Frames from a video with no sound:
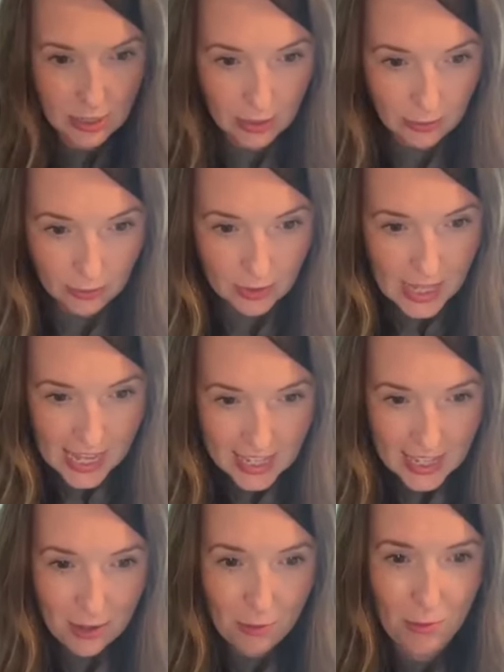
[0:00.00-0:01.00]
to.
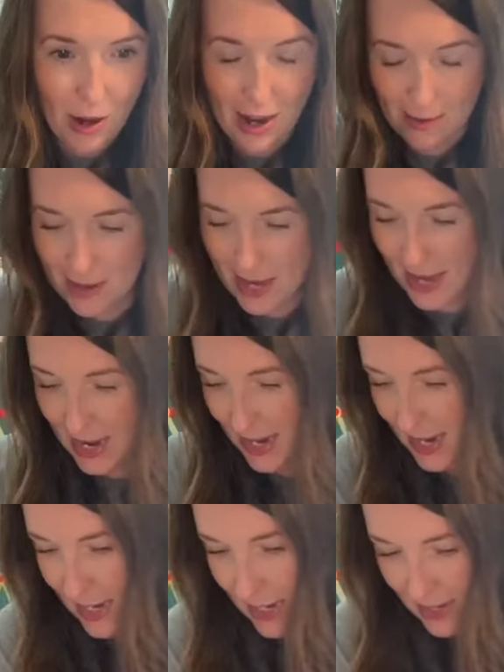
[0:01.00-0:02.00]
Thank you,
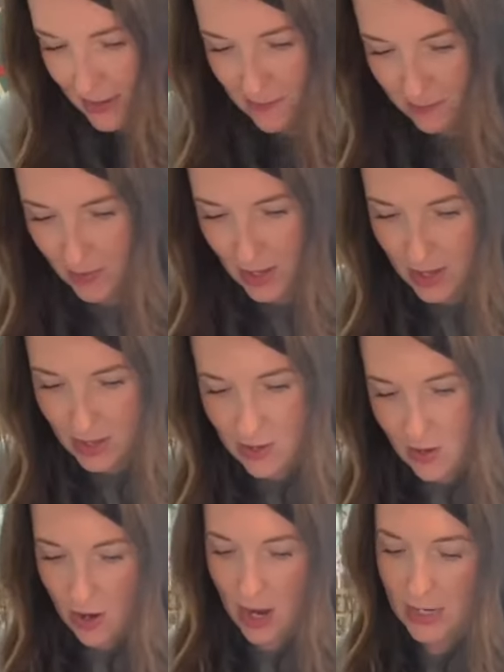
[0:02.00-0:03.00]
Robin.
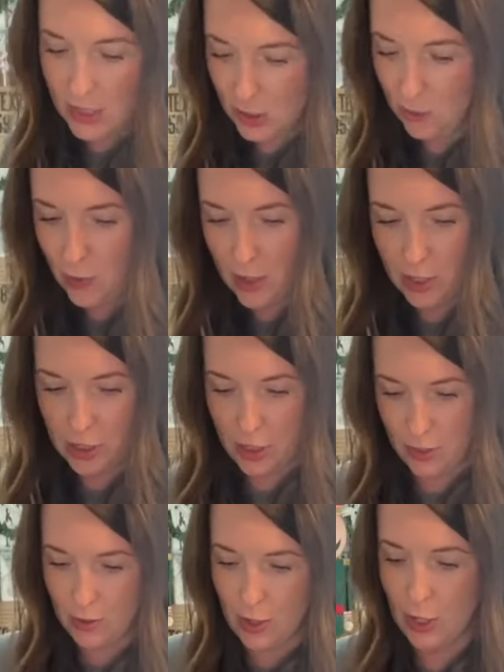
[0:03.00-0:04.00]
Y'all, I do want to
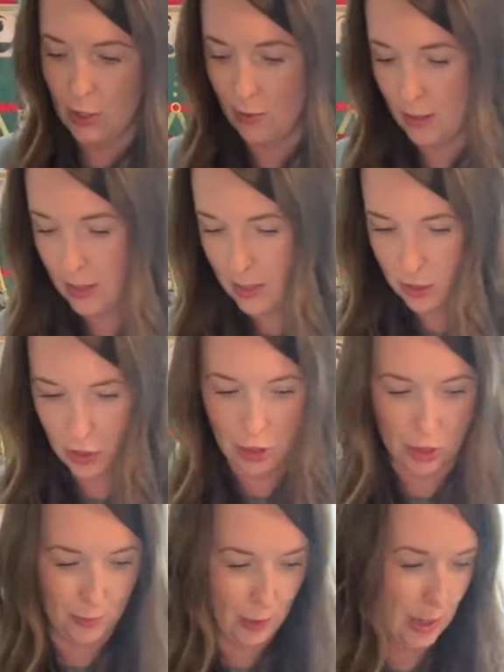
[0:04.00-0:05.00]
show you the
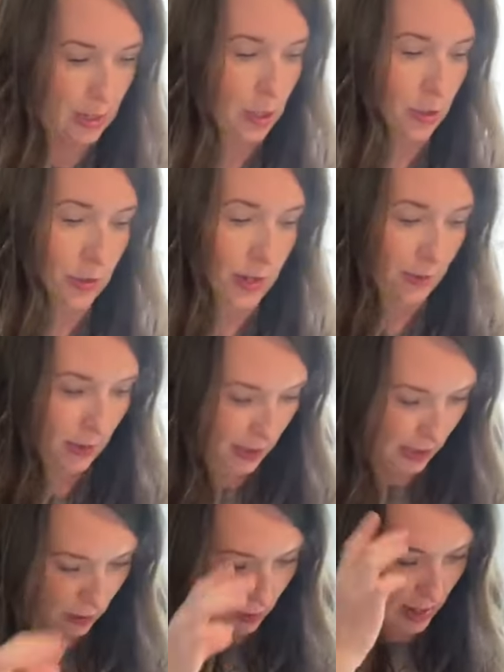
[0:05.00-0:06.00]
gingerbread tree
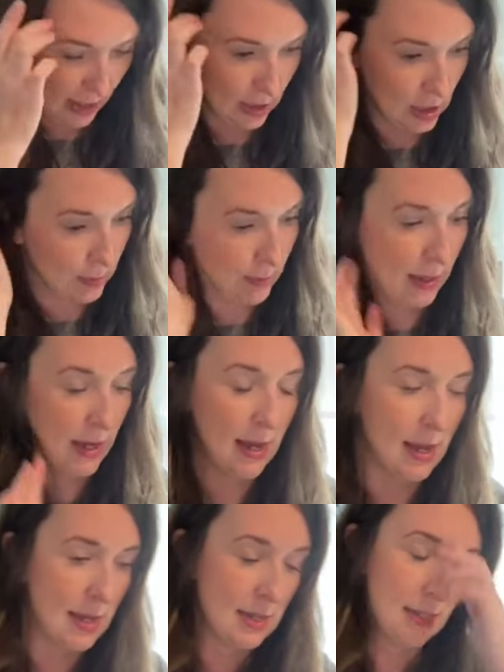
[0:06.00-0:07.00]
really quick just
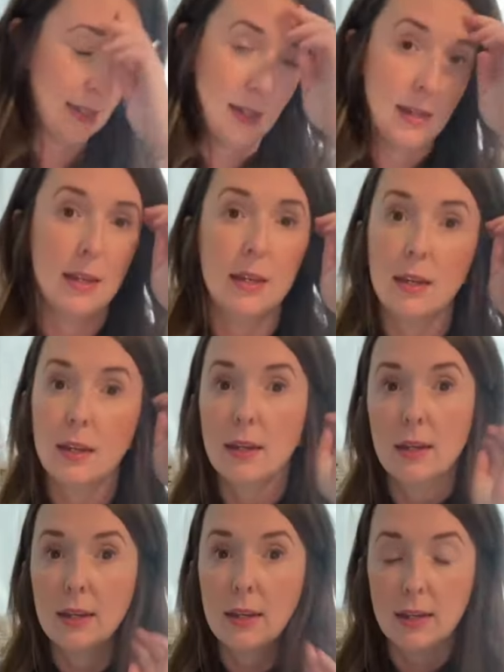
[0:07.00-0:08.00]
because
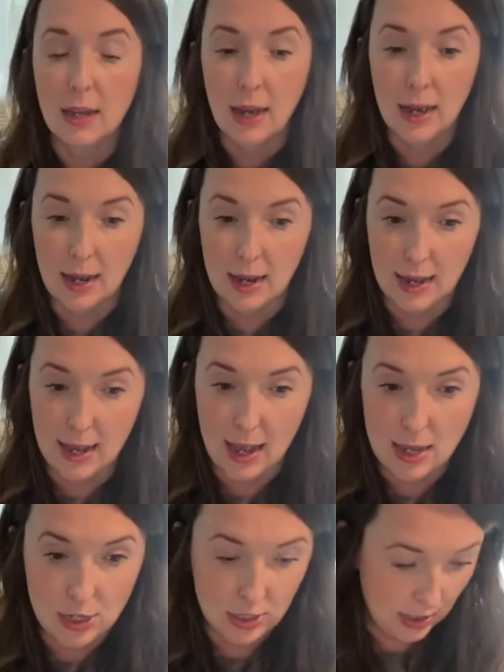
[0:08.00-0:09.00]

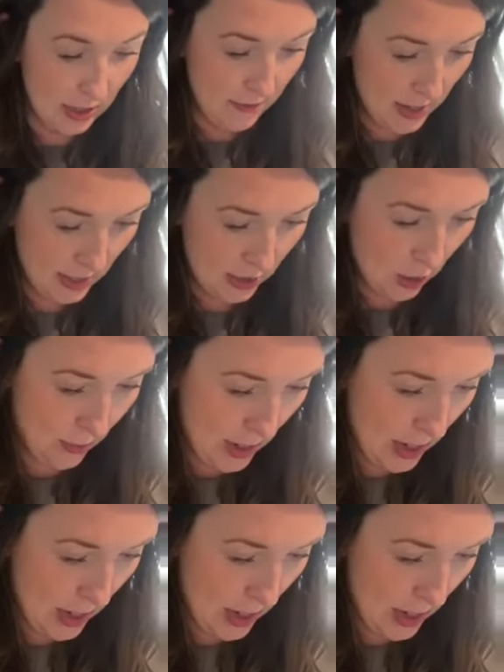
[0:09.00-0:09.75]
I just love it so